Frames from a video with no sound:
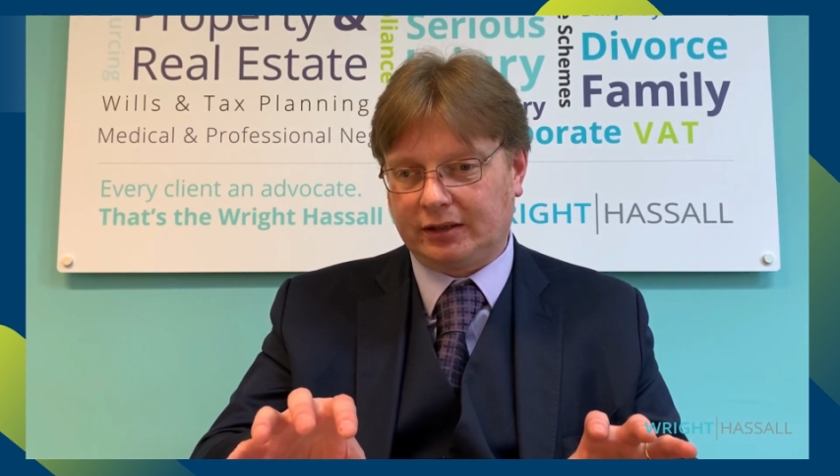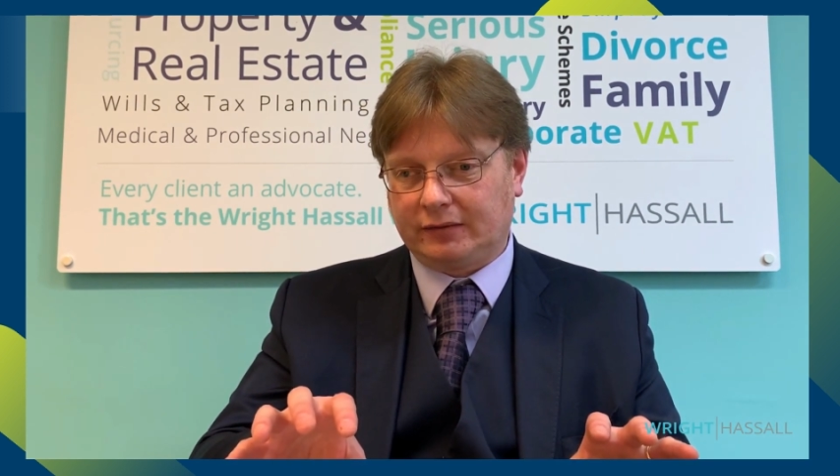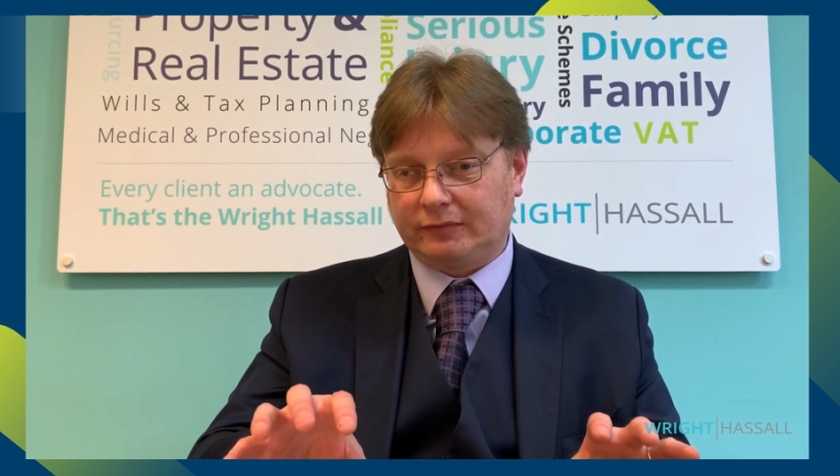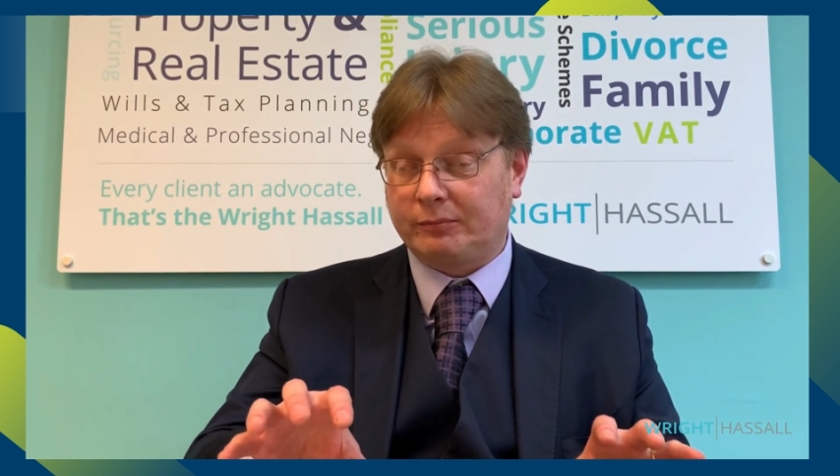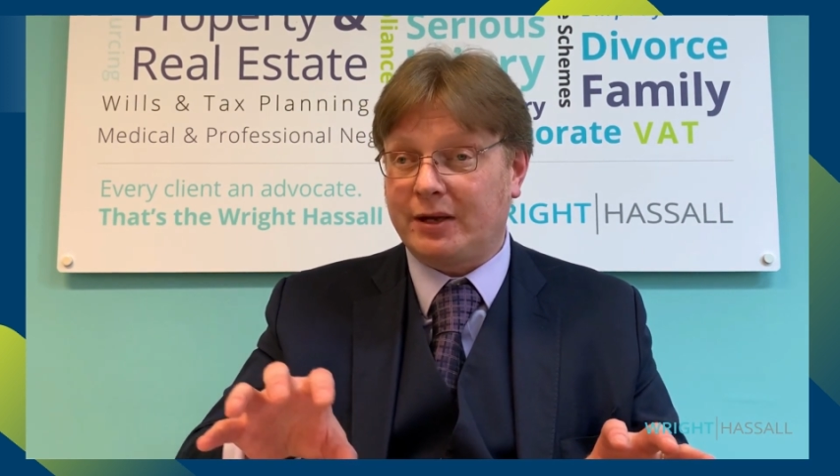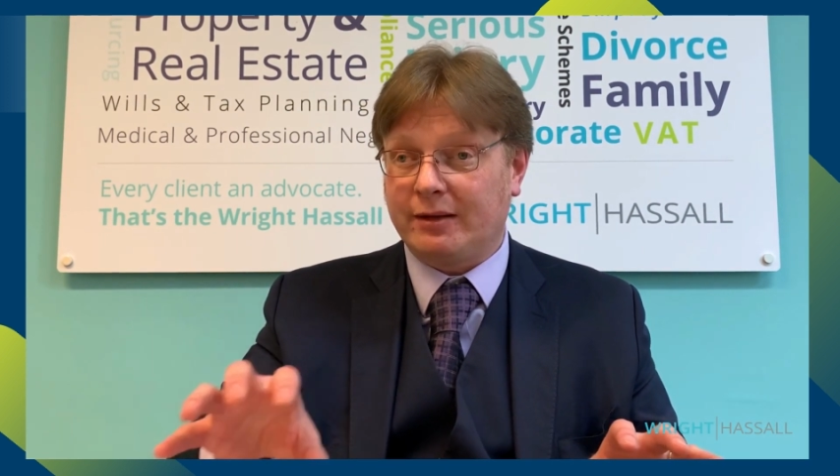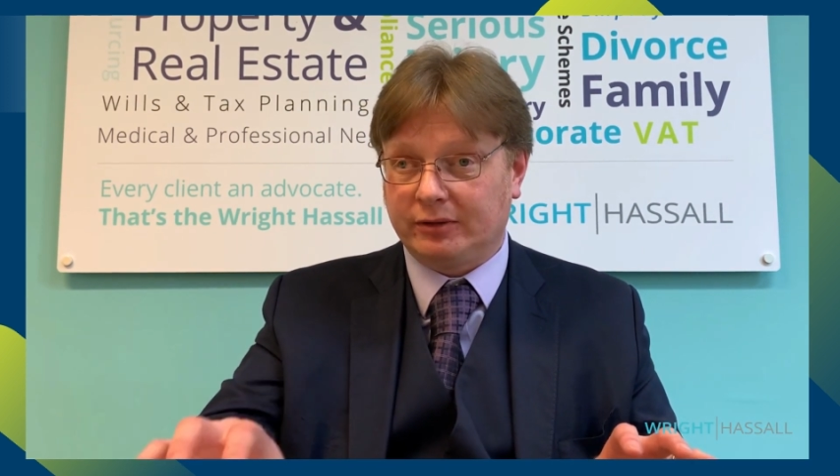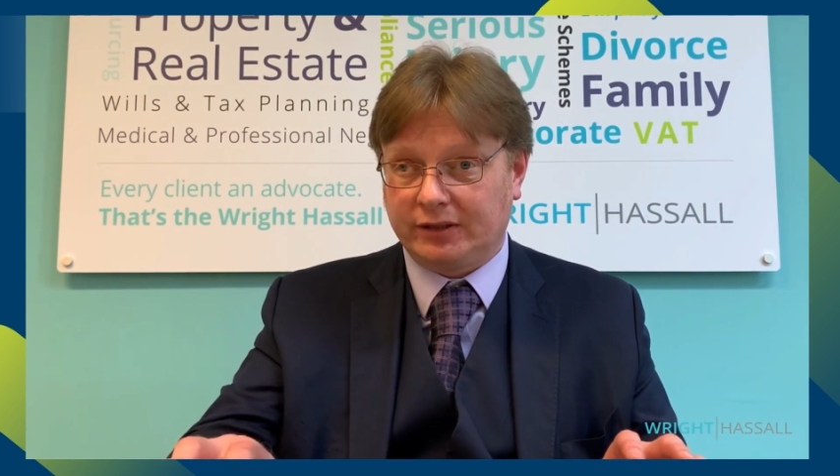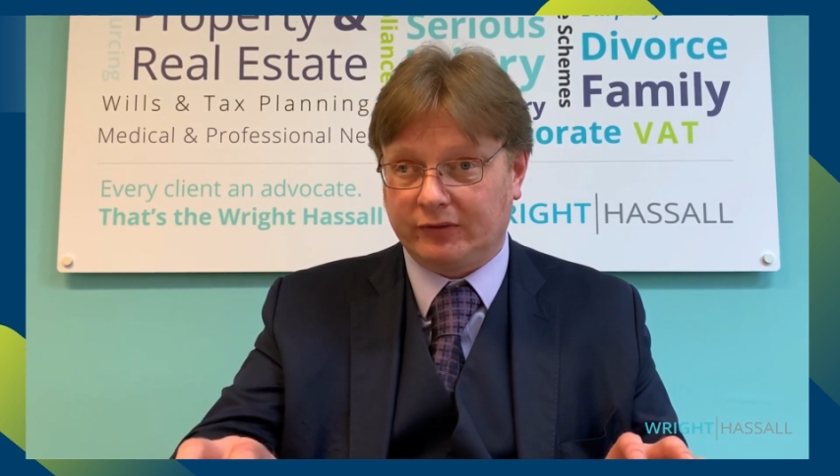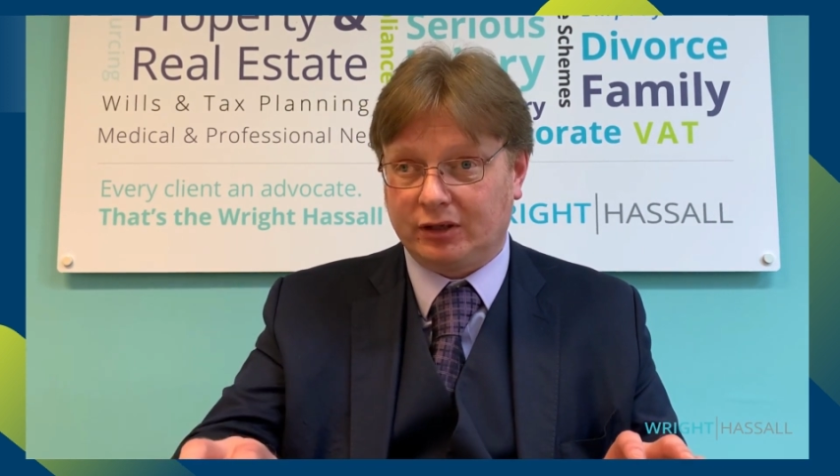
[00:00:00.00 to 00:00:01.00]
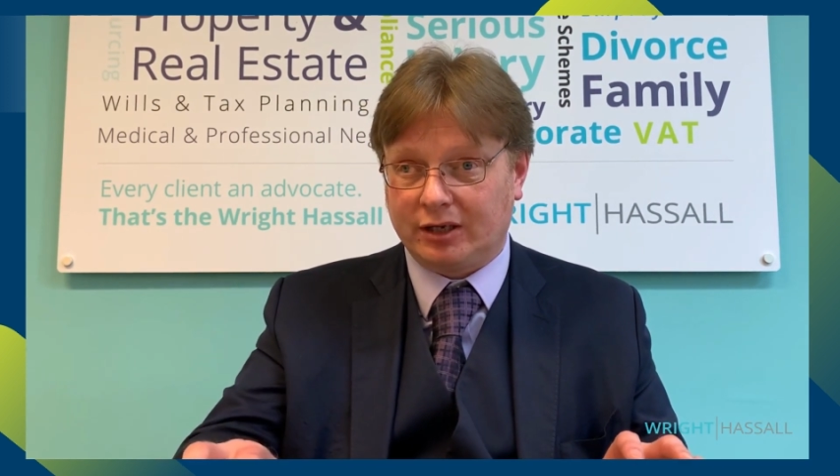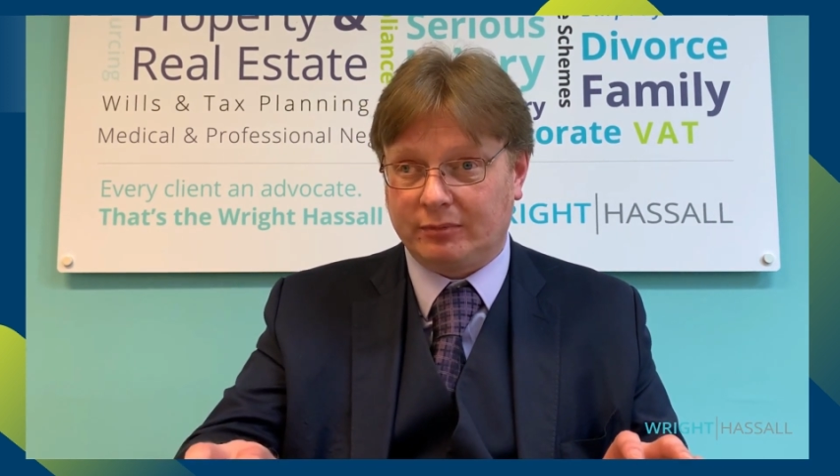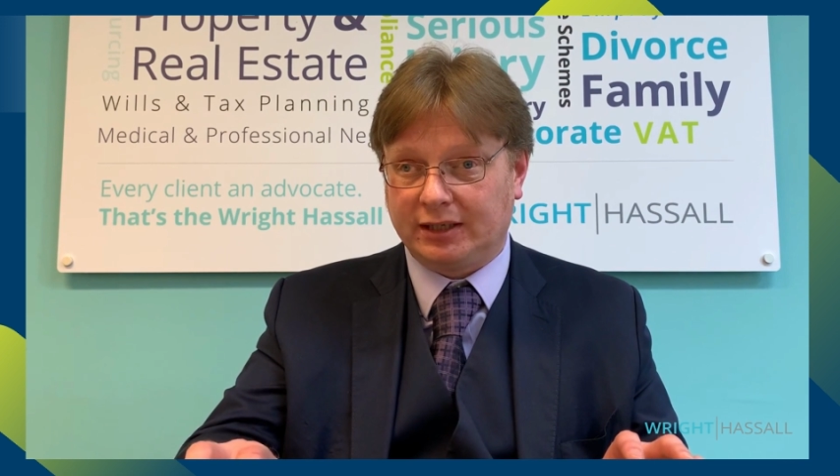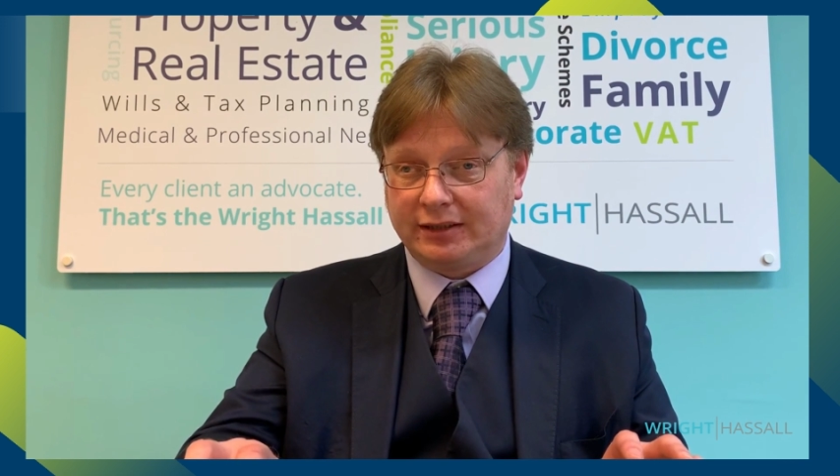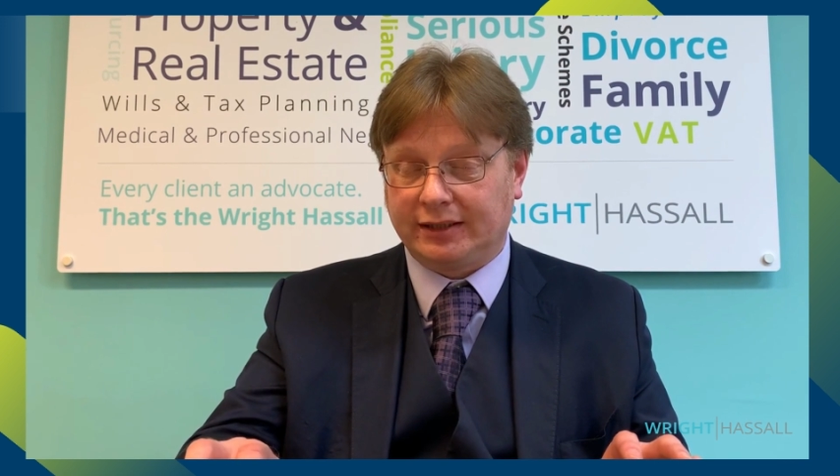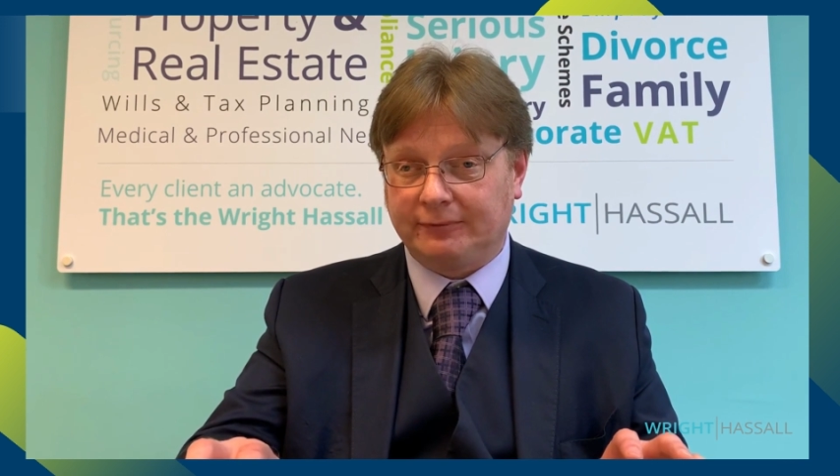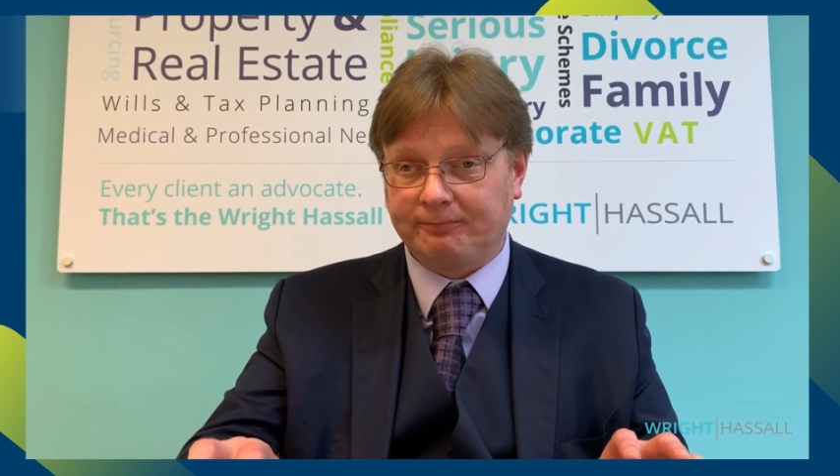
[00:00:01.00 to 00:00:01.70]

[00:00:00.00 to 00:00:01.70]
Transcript: for payment of the liability.